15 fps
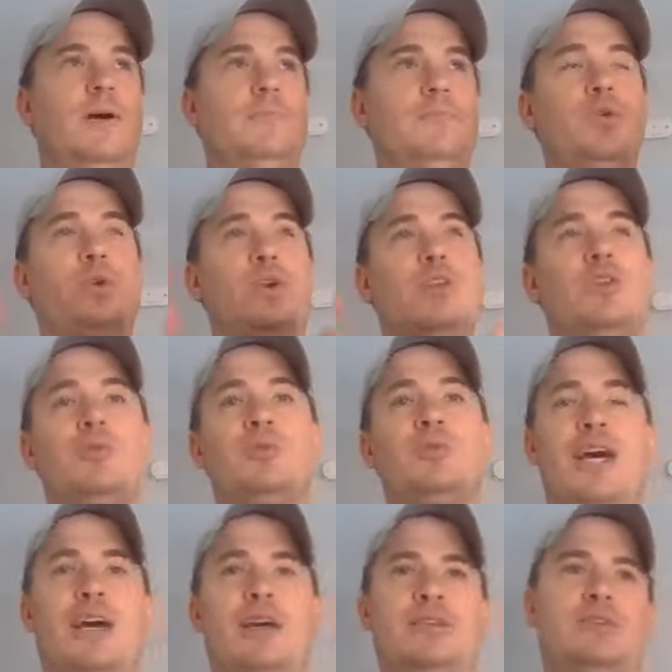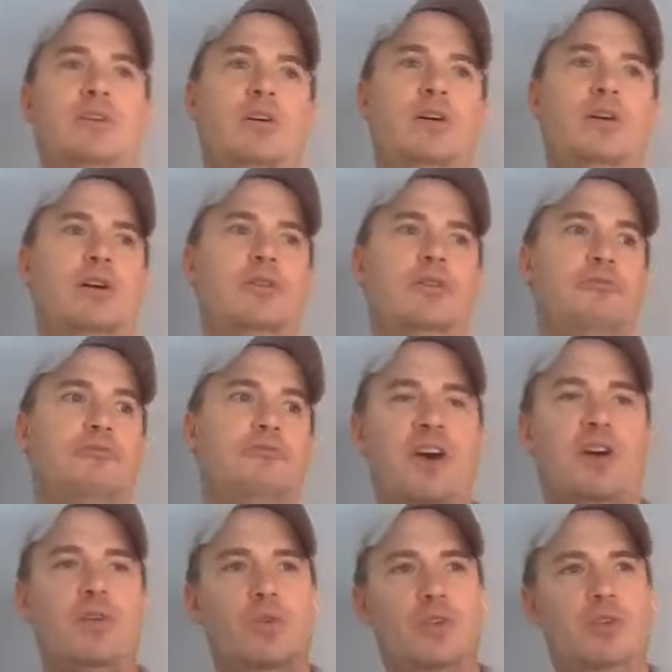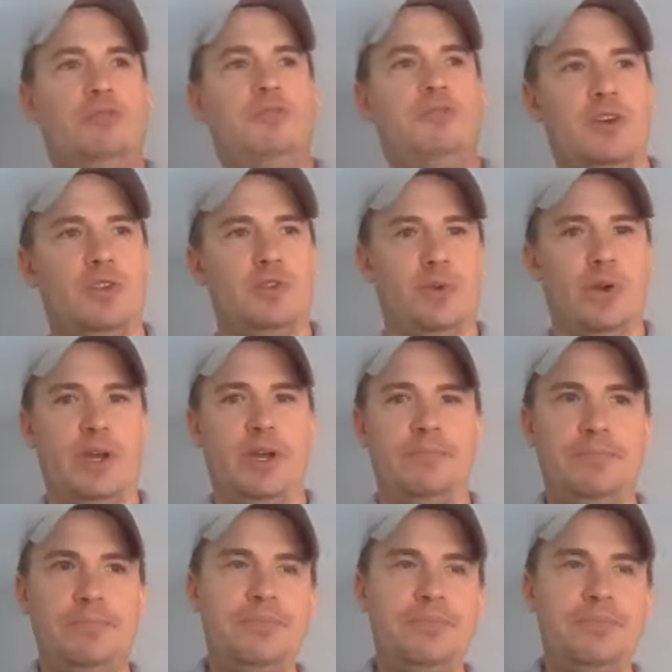you can use as the federal funds rate.